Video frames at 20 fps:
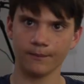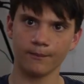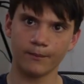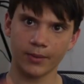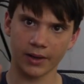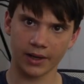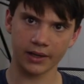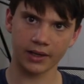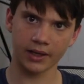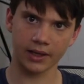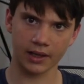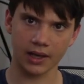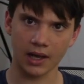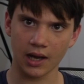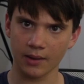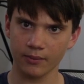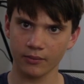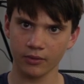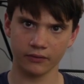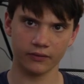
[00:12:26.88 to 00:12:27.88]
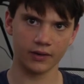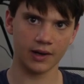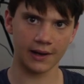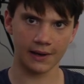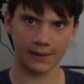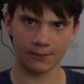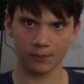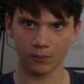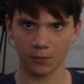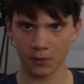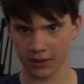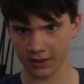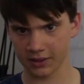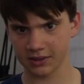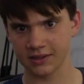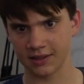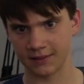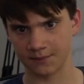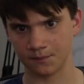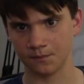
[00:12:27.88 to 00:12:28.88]
but it can't move it up when
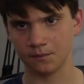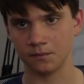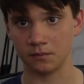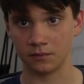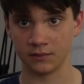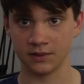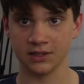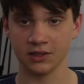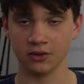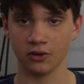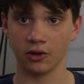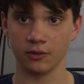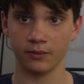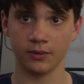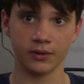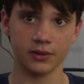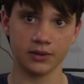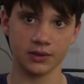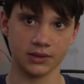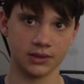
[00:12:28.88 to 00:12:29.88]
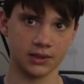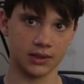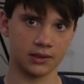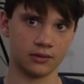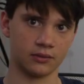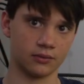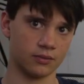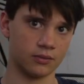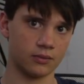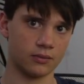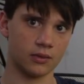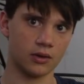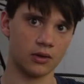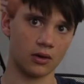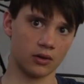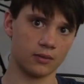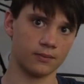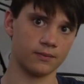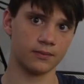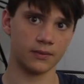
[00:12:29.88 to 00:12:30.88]
it's at 0 because it'll
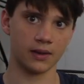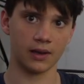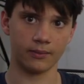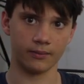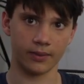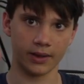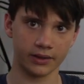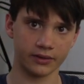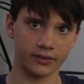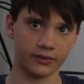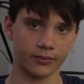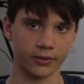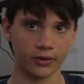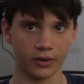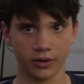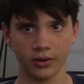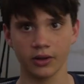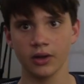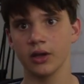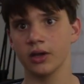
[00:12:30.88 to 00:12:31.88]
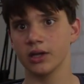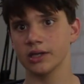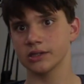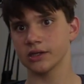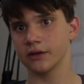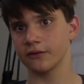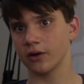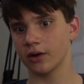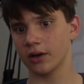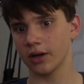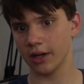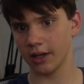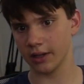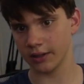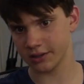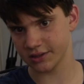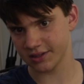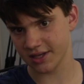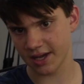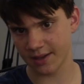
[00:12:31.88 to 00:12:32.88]
go down back to below. So I've gone ahead
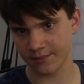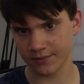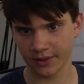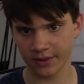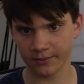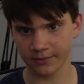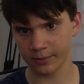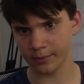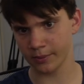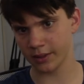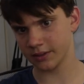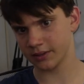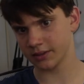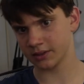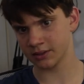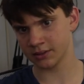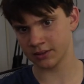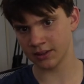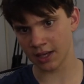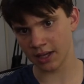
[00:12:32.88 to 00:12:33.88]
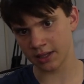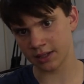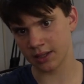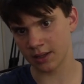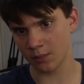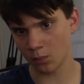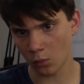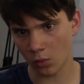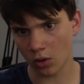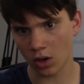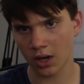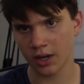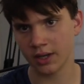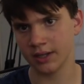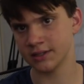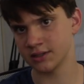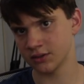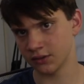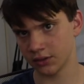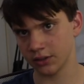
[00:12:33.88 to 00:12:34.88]
and just implemented and then y
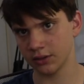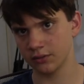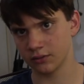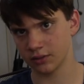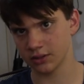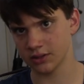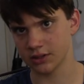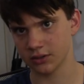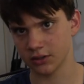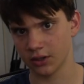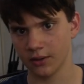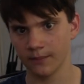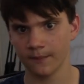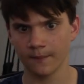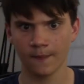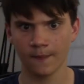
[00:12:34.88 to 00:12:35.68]
is not equal to 0.